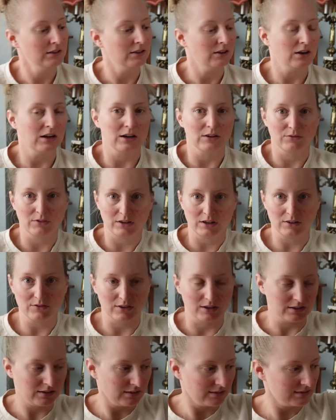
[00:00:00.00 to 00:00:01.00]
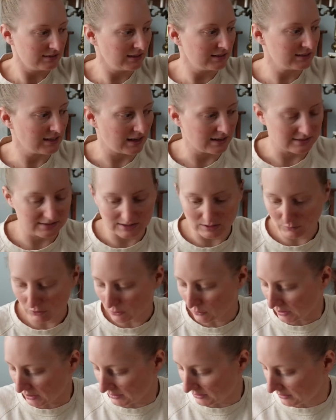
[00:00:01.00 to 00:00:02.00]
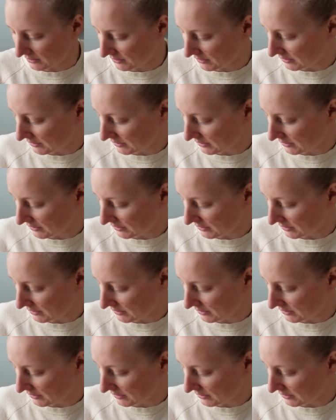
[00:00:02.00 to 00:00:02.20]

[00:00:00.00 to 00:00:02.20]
All right, very fun. Success, number 1.